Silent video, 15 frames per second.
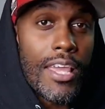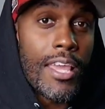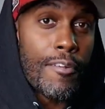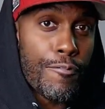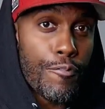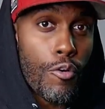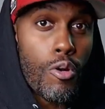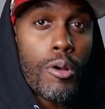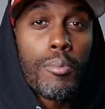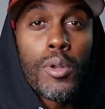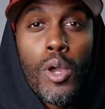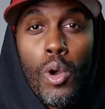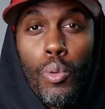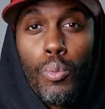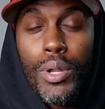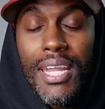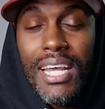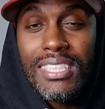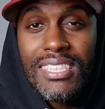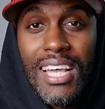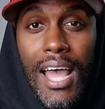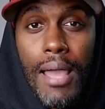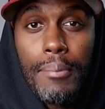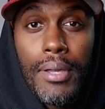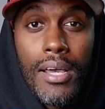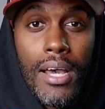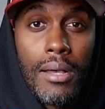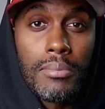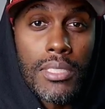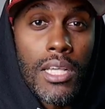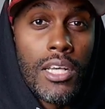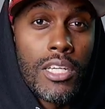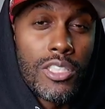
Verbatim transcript: informed when that time comes.